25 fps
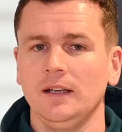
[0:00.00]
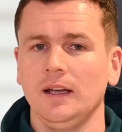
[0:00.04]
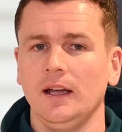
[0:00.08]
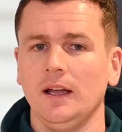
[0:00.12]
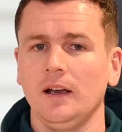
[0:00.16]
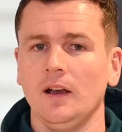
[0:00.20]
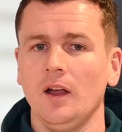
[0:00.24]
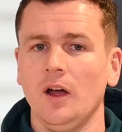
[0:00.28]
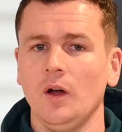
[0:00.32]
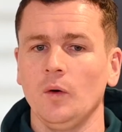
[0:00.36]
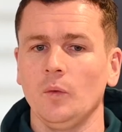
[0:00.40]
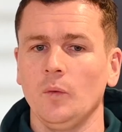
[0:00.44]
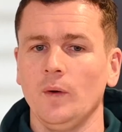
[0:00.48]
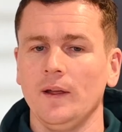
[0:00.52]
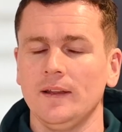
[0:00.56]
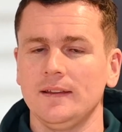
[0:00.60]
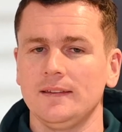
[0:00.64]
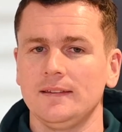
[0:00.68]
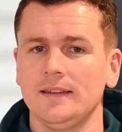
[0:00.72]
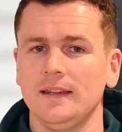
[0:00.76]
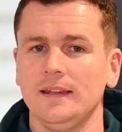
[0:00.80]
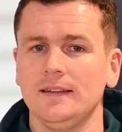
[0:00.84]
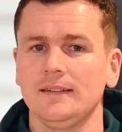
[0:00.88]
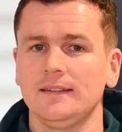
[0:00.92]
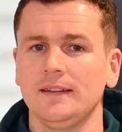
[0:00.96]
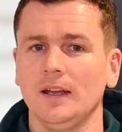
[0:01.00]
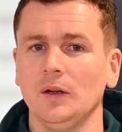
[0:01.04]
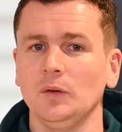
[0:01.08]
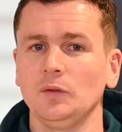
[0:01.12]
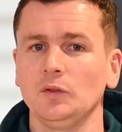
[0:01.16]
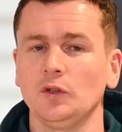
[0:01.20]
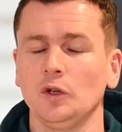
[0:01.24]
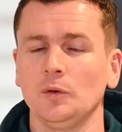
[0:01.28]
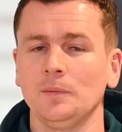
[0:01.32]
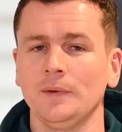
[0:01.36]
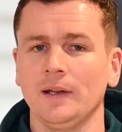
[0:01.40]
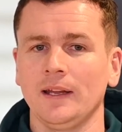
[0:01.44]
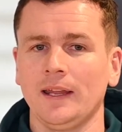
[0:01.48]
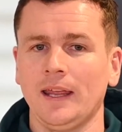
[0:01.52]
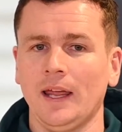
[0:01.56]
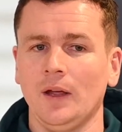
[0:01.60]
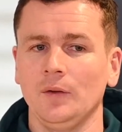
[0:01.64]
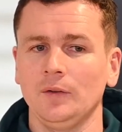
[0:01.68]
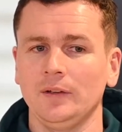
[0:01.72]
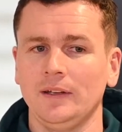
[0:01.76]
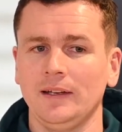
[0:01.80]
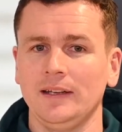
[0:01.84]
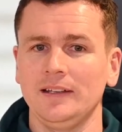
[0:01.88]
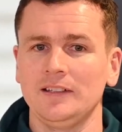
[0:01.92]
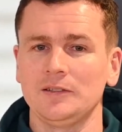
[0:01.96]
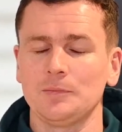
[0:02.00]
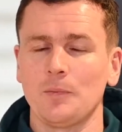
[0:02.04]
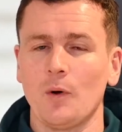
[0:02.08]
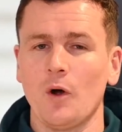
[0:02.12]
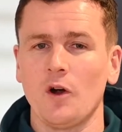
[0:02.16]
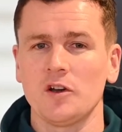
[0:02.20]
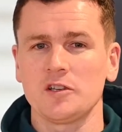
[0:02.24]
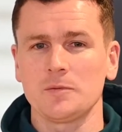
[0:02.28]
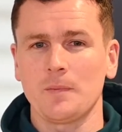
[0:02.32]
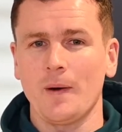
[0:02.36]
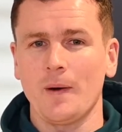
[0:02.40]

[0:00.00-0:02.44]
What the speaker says: along with South Dublin County Sports